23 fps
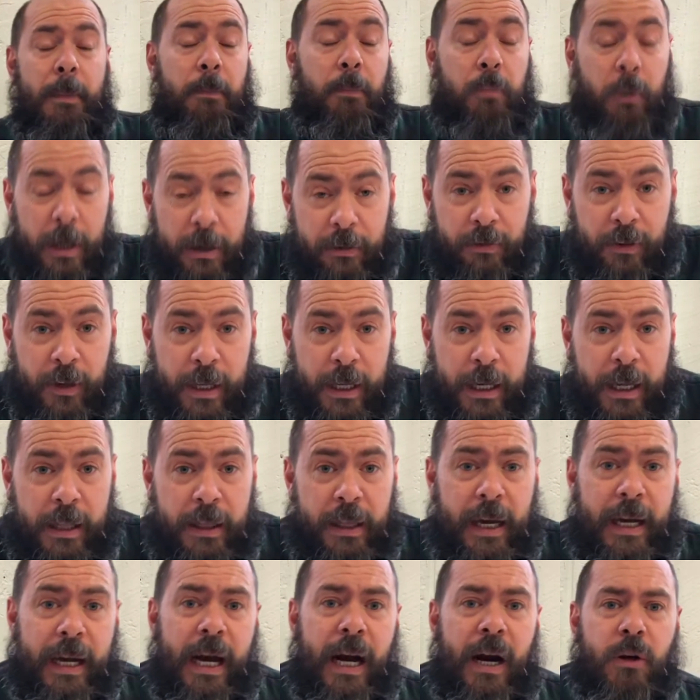Briefly,
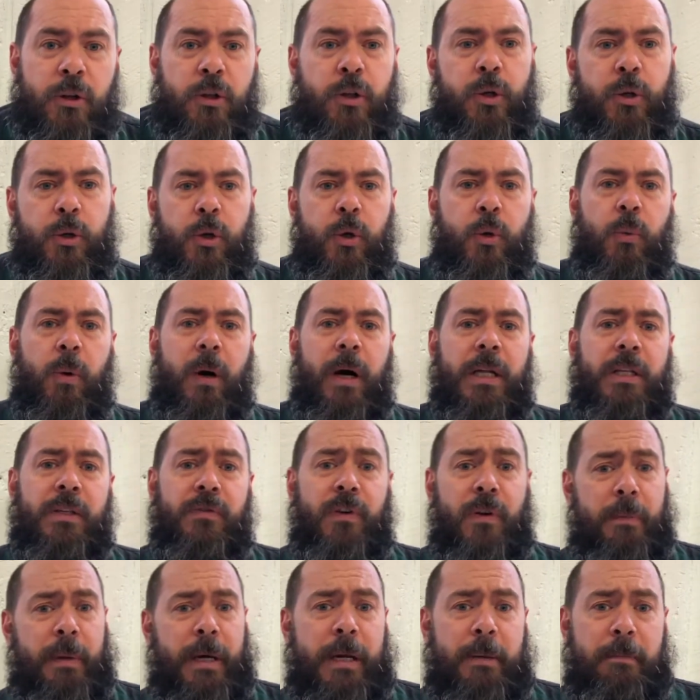they are two new wines
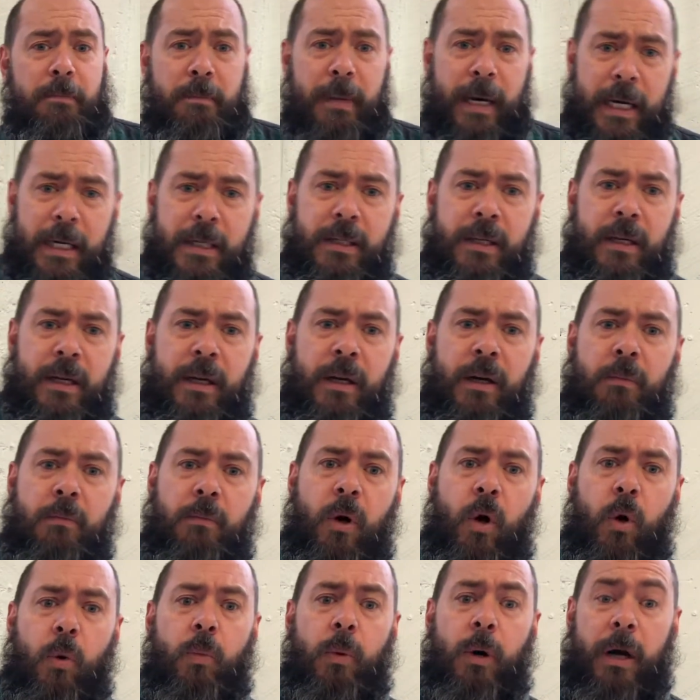from an amazing
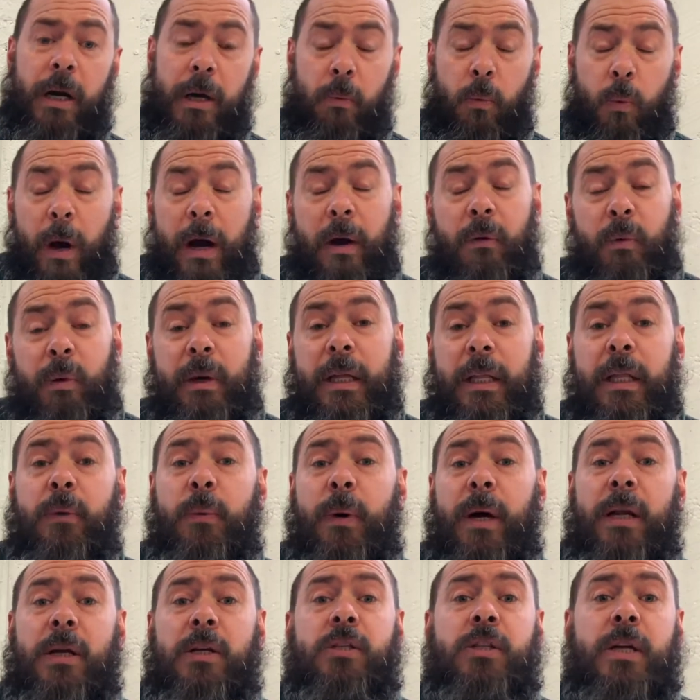Marlborough, really
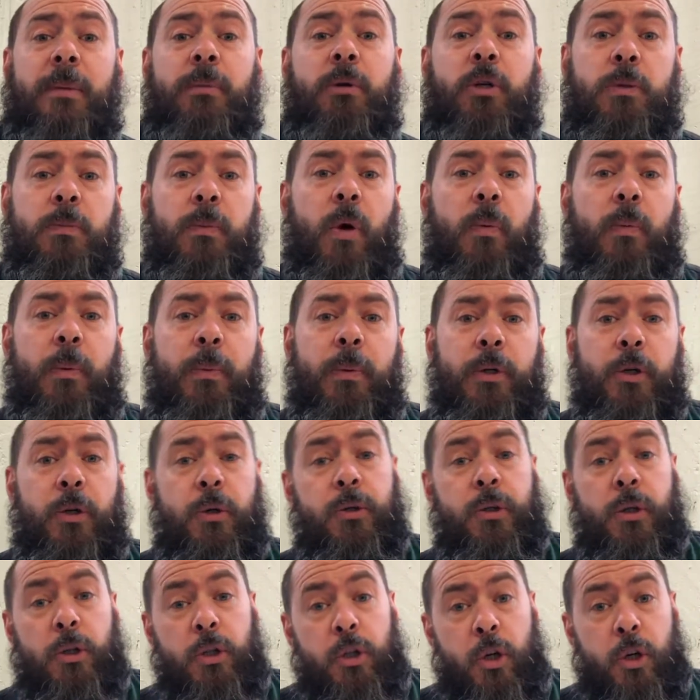well-established Marlborough
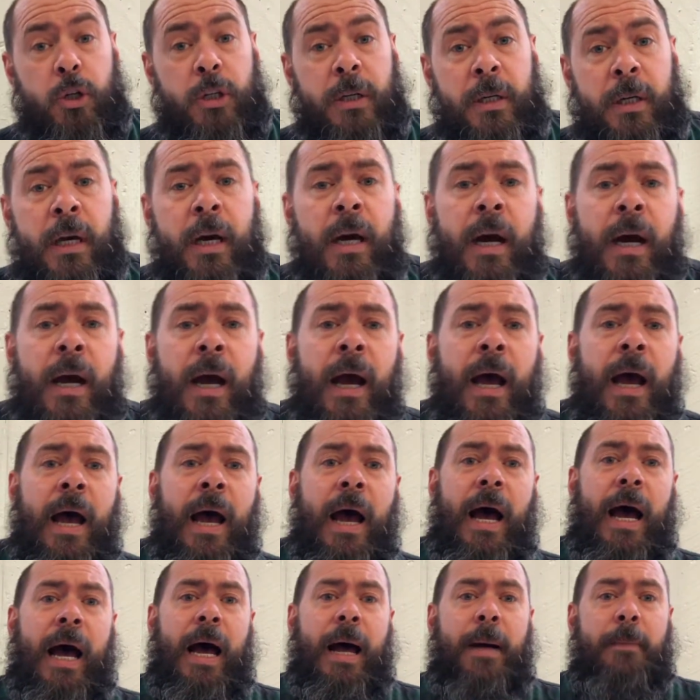producer, Churton.
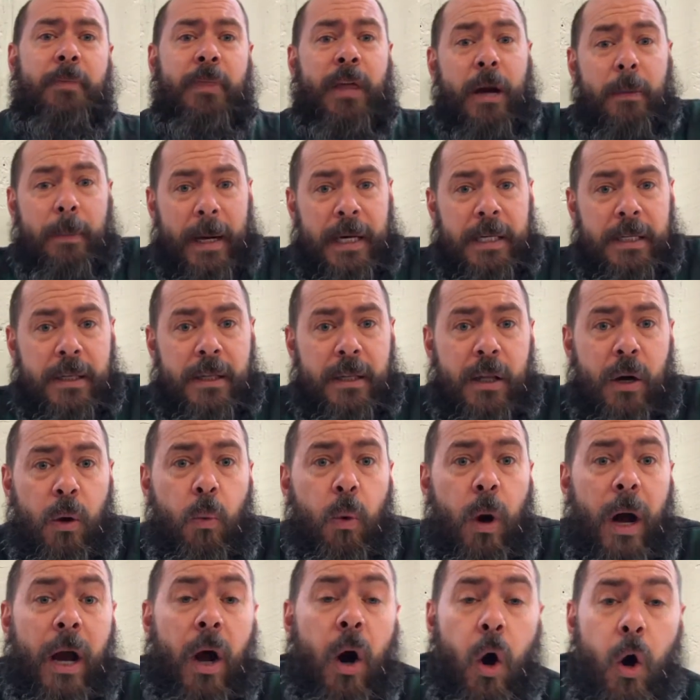They're based in the
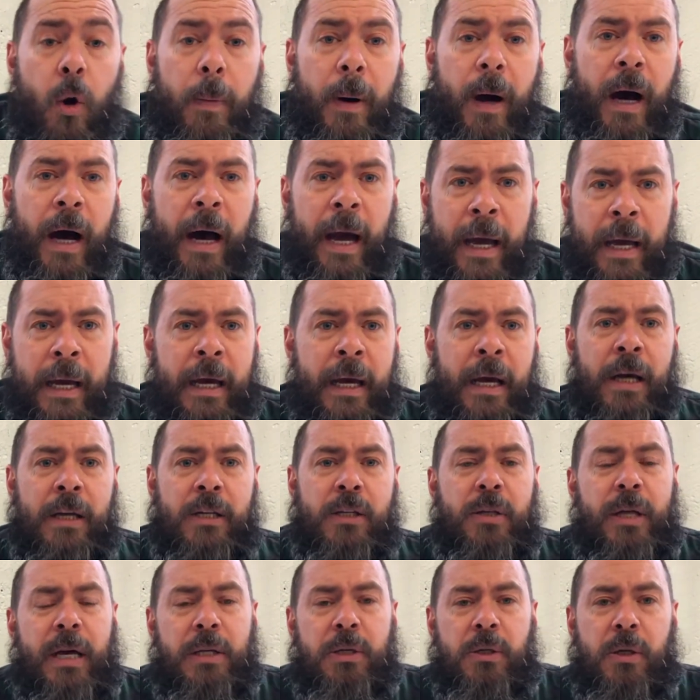Waihopai,
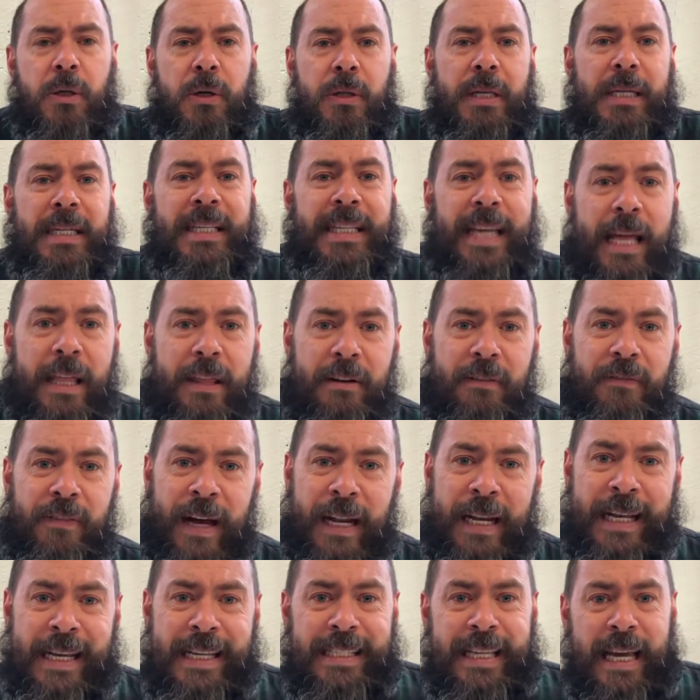so that's sort of the southern
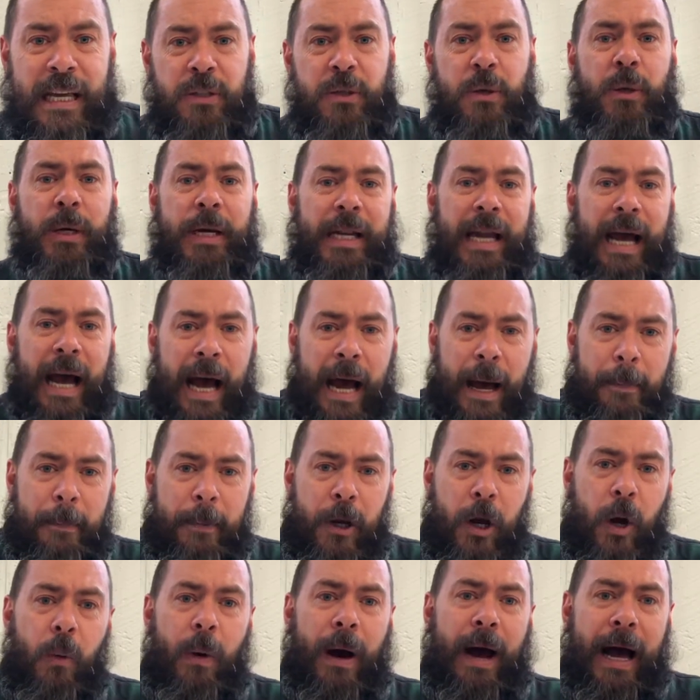valleys. As you
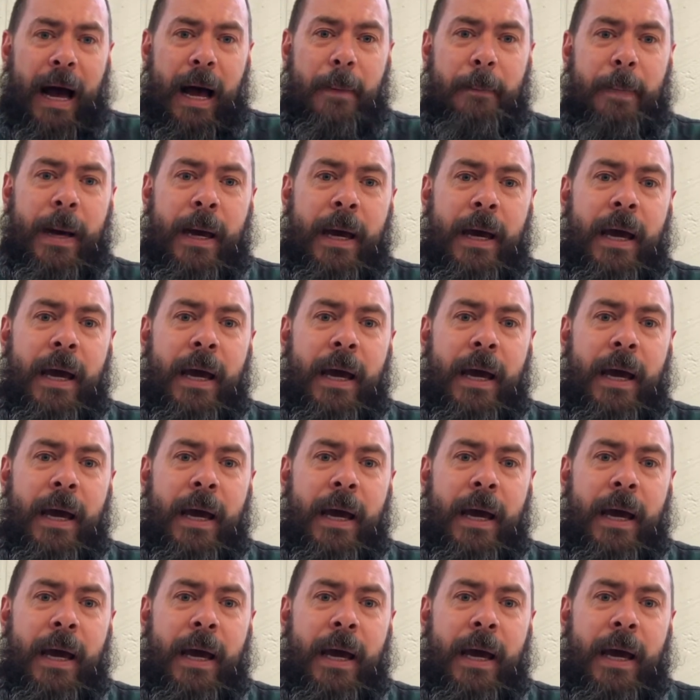go up,